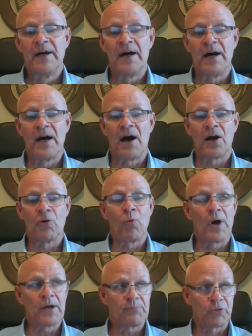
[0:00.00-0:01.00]
are
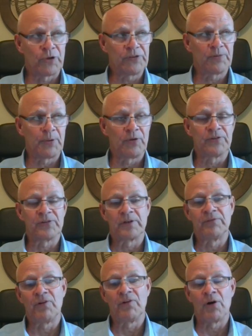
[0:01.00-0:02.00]
what principles are
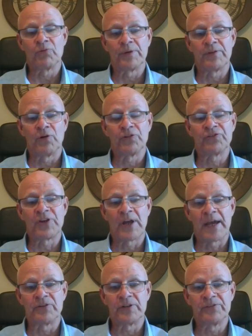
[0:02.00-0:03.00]
involved with those
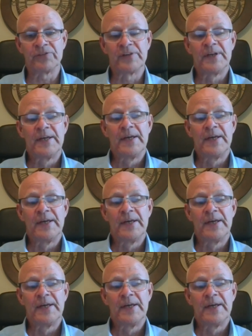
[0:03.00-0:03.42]
standards